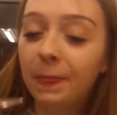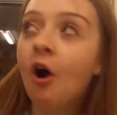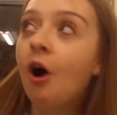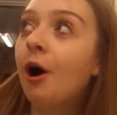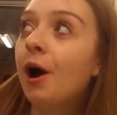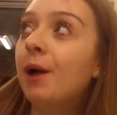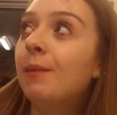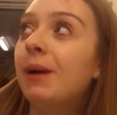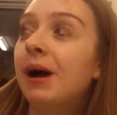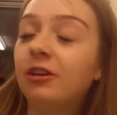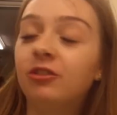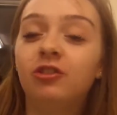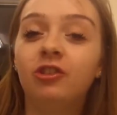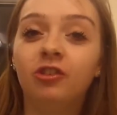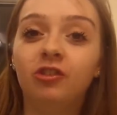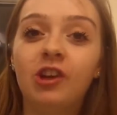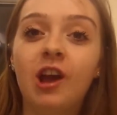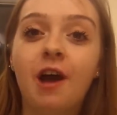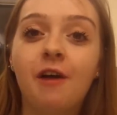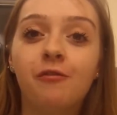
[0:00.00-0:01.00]
I'm
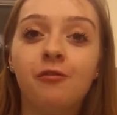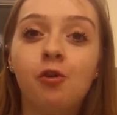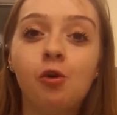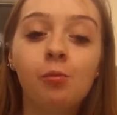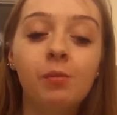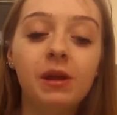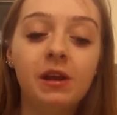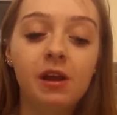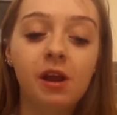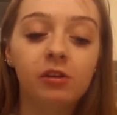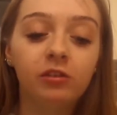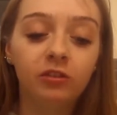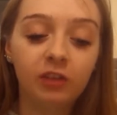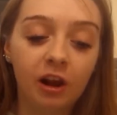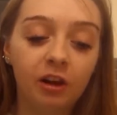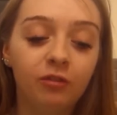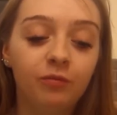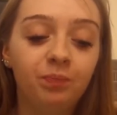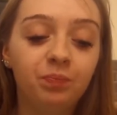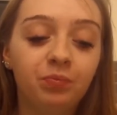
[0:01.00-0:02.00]
actually a chef. Call me
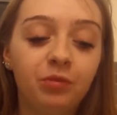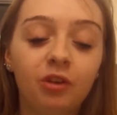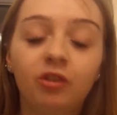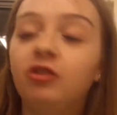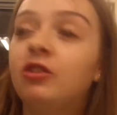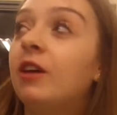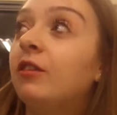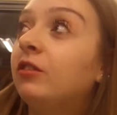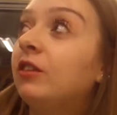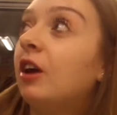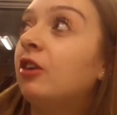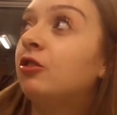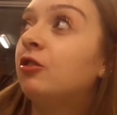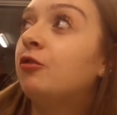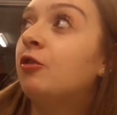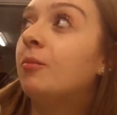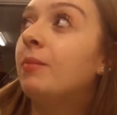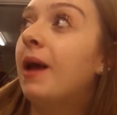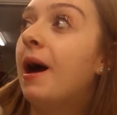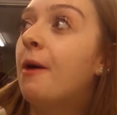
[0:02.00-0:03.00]
Chef
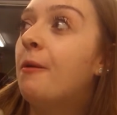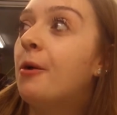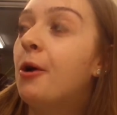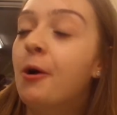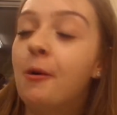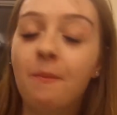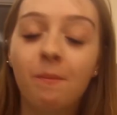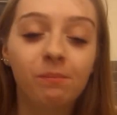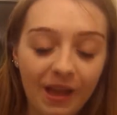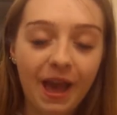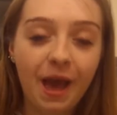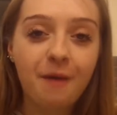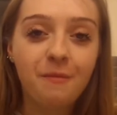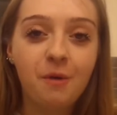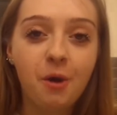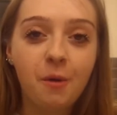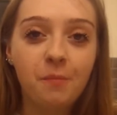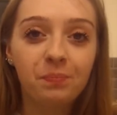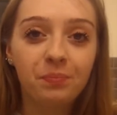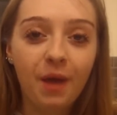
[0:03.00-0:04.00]
Sasha from now on. Okay,
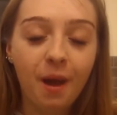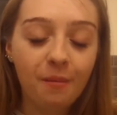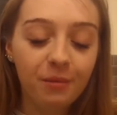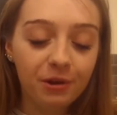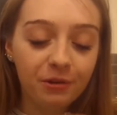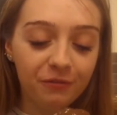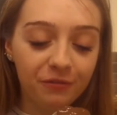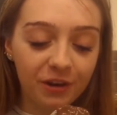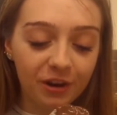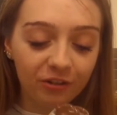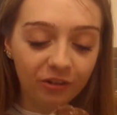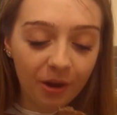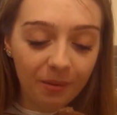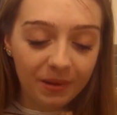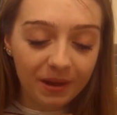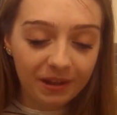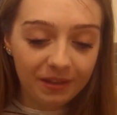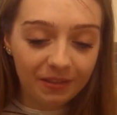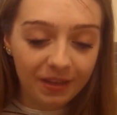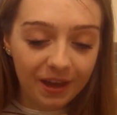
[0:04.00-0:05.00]
well, I'm gonna finish
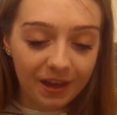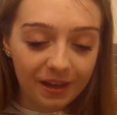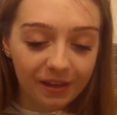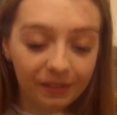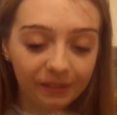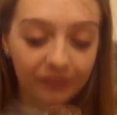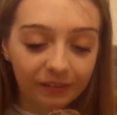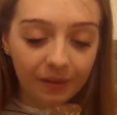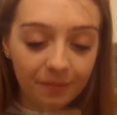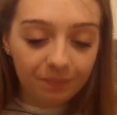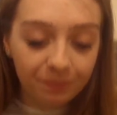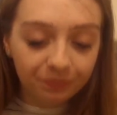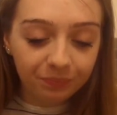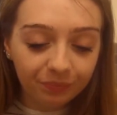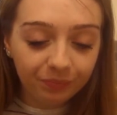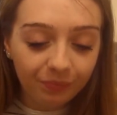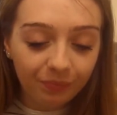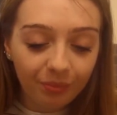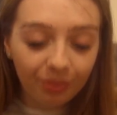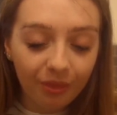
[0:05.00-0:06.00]
up eating these.
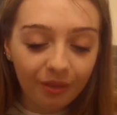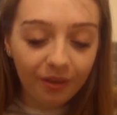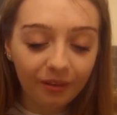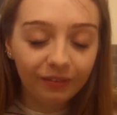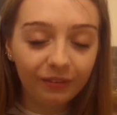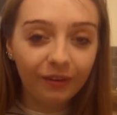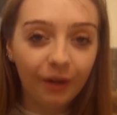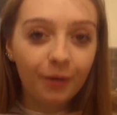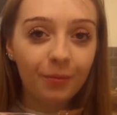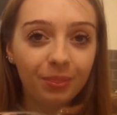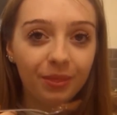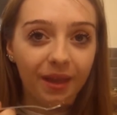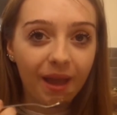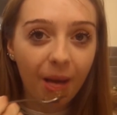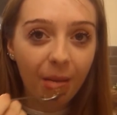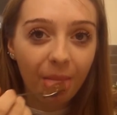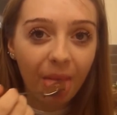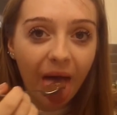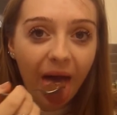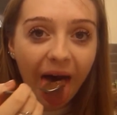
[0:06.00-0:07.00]
So, yeah.